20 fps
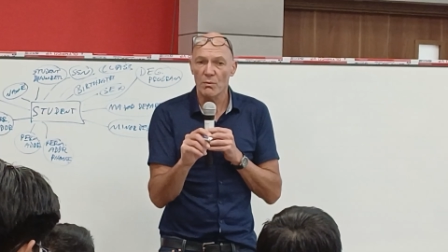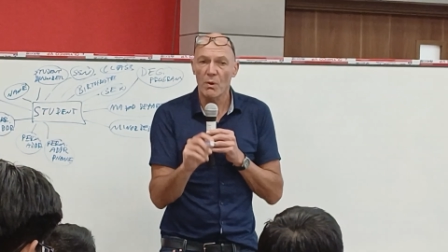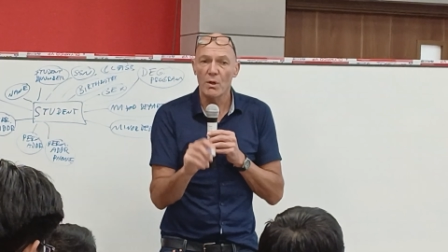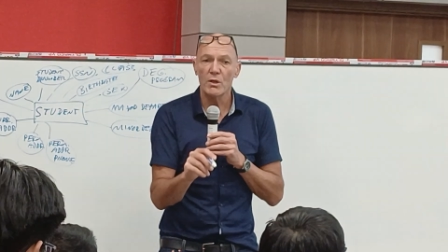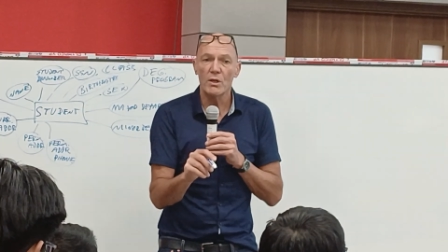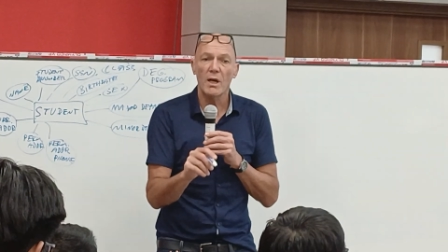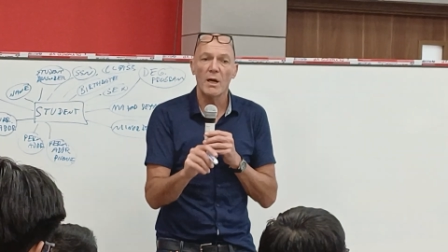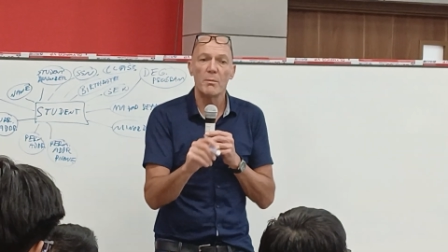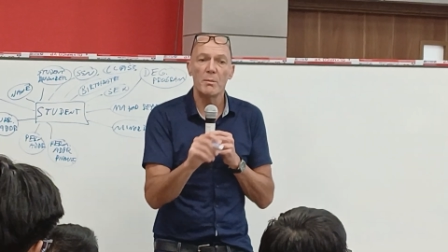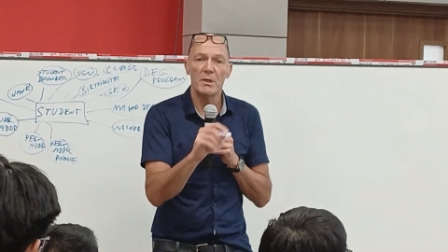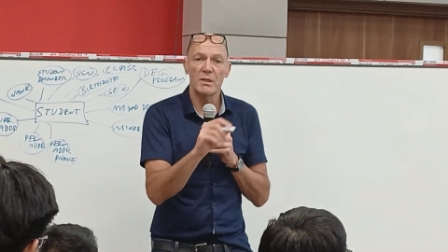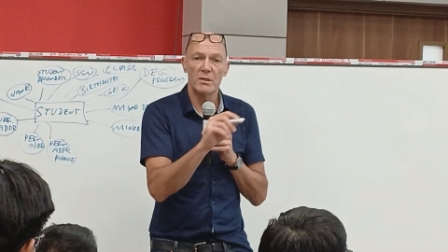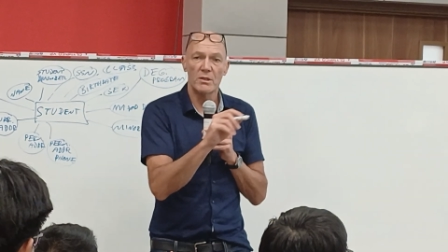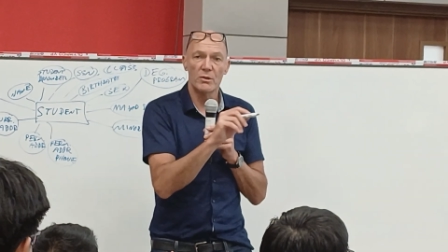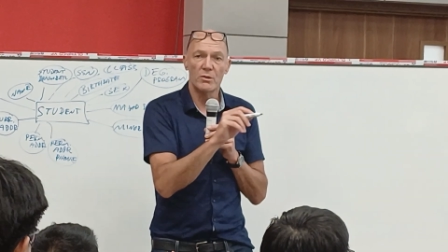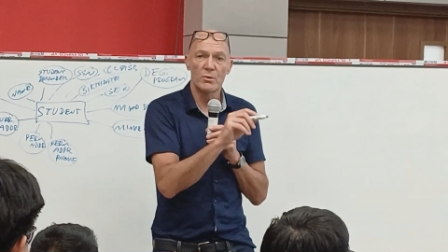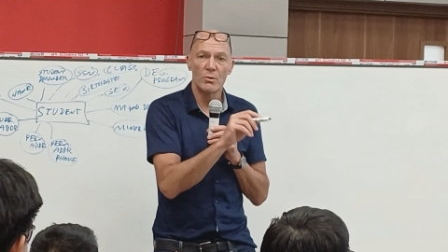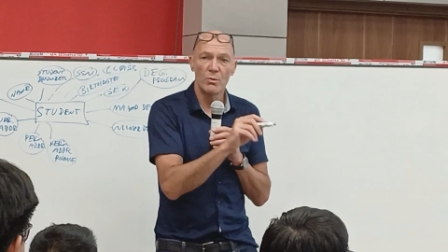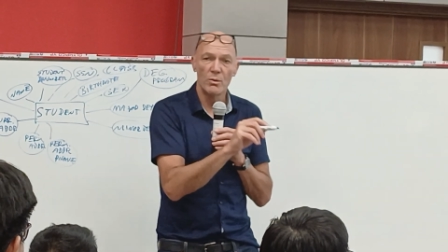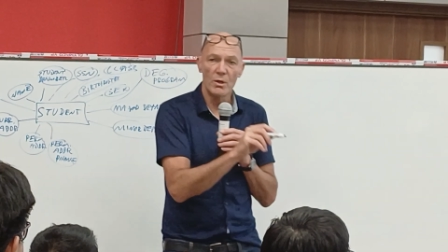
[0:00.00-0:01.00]
one time he's a
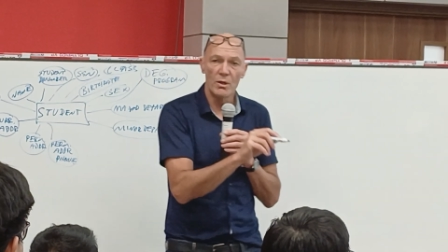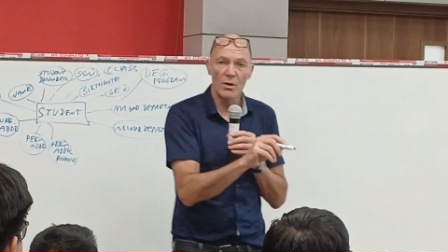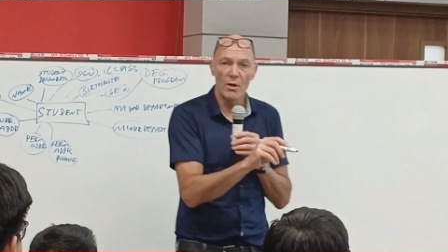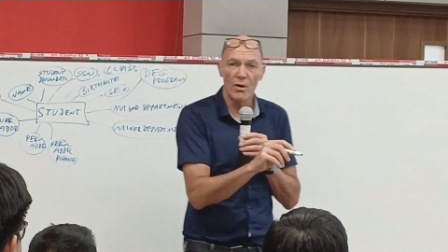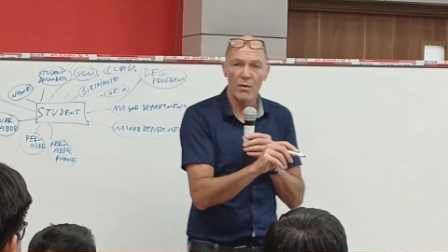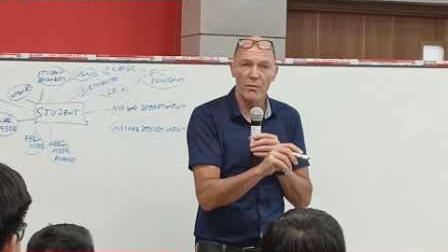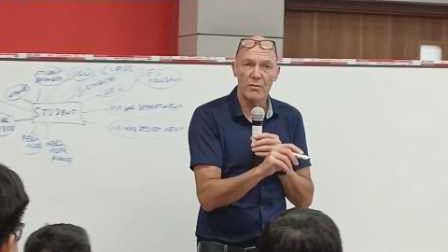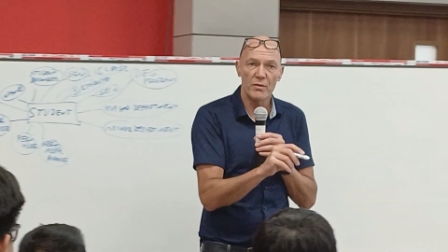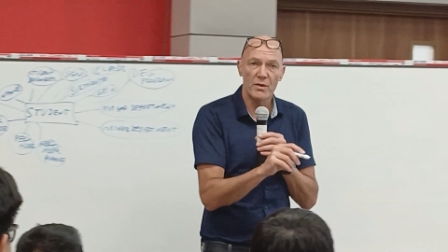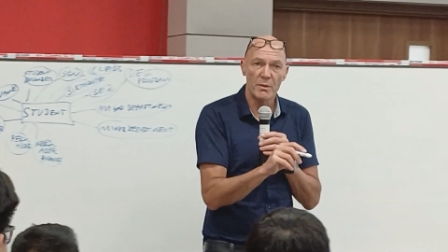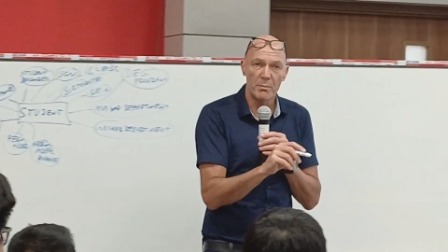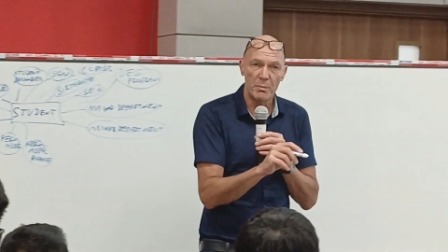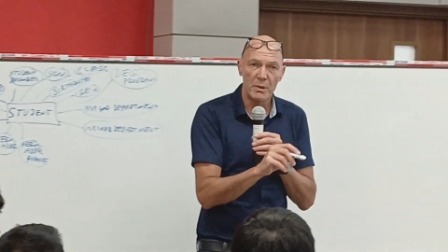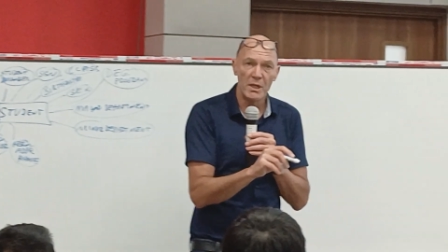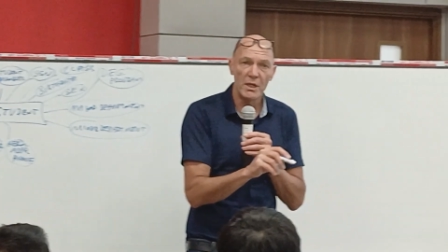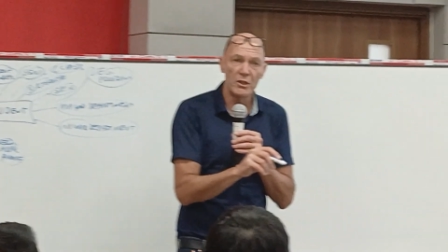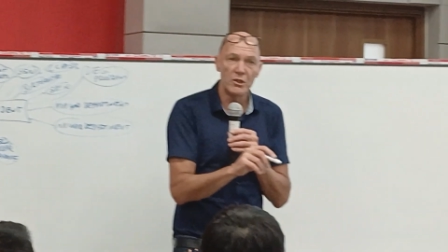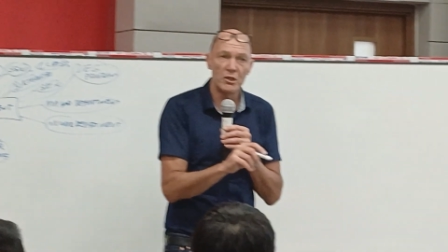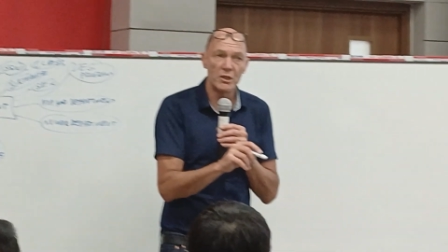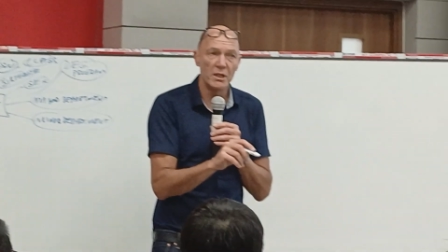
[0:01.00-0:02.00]
student of the
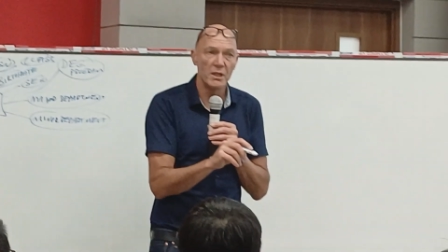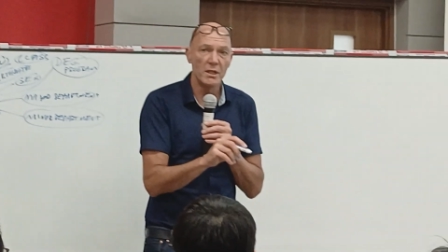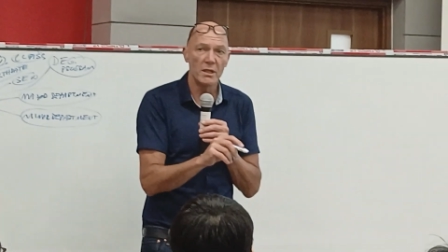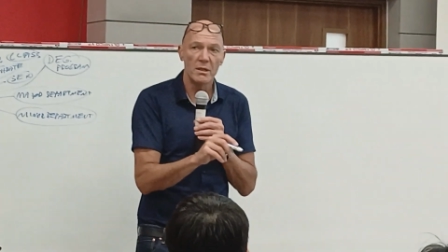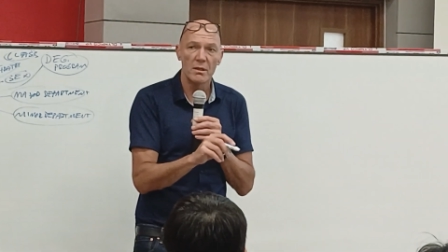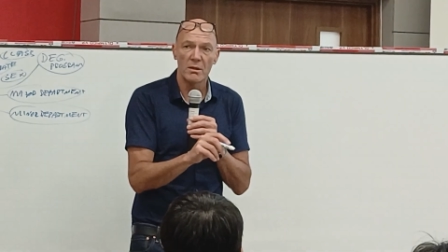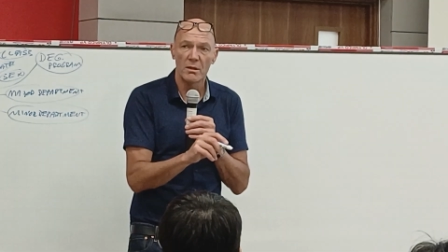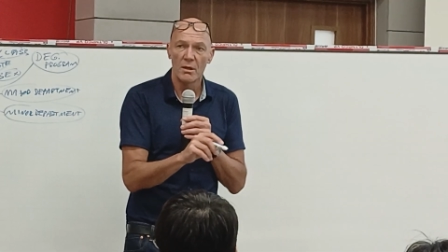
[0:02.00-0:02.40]
PhD,